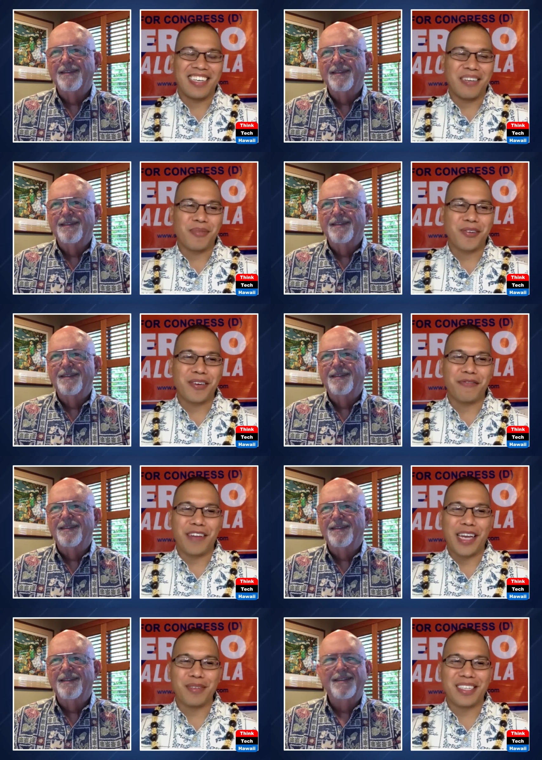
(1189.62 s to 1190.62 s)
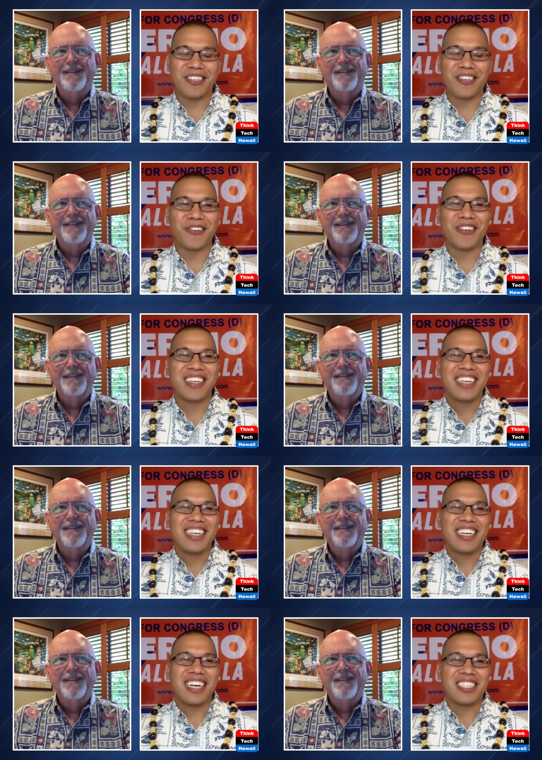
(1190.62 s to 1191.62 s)
Speaker 1: immigrant family you know
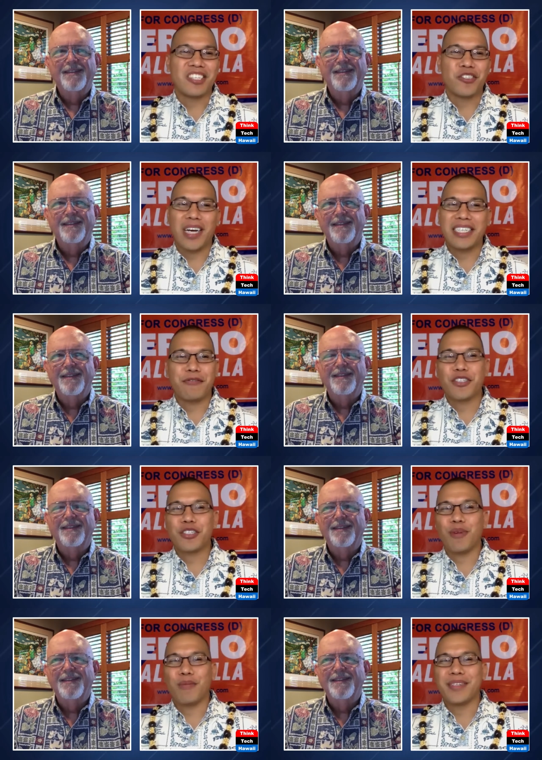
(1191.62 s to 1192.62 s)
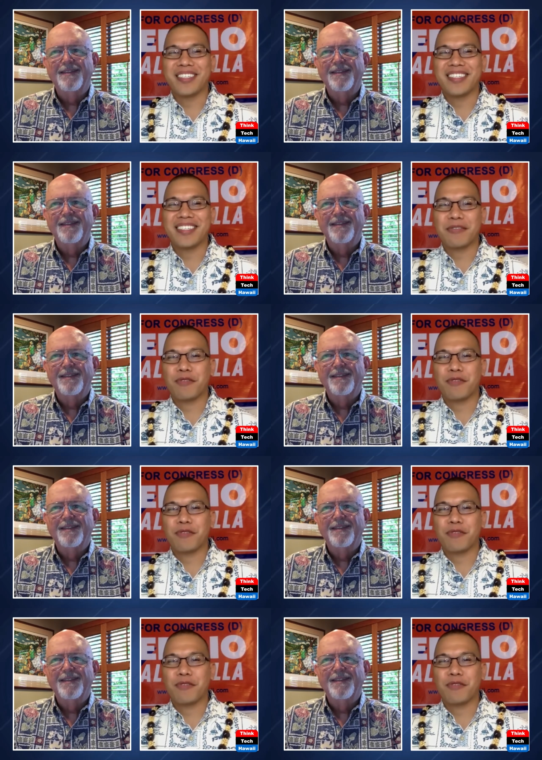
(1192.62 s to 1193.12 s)
uh, she tried different small businesses